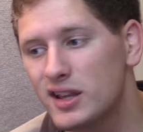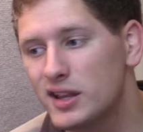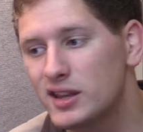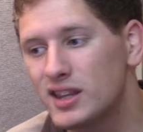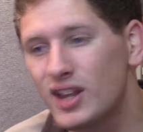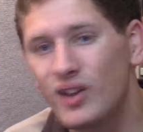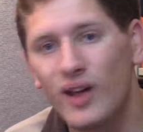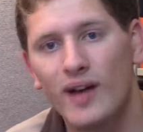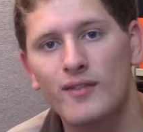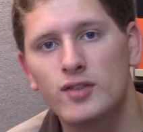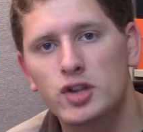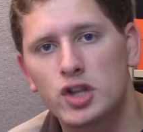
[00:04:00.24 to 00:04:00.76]

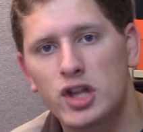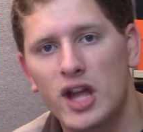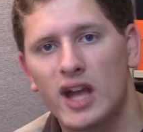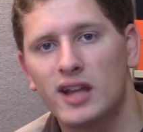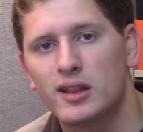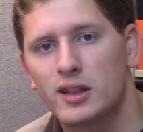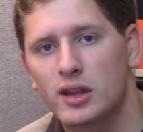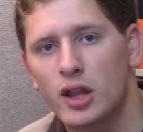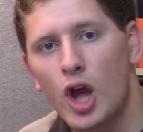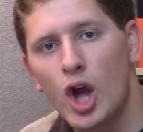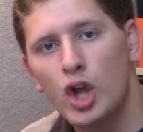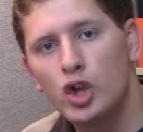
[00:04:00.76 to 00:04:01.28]
still have a
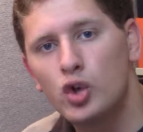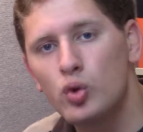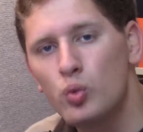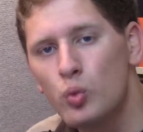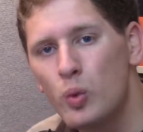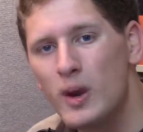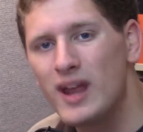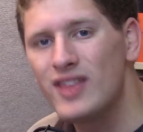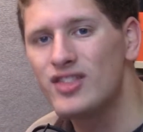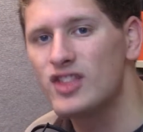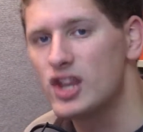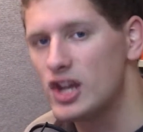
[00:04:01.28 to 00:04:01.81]
chance to
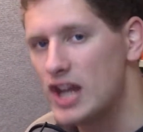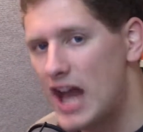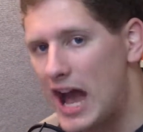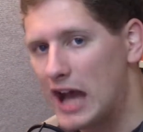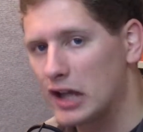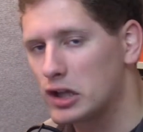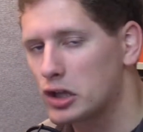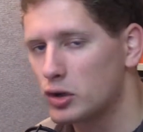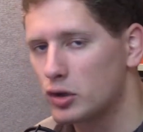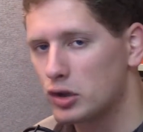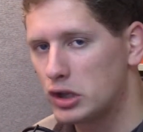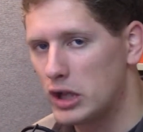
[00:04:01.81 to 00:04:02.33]
win the national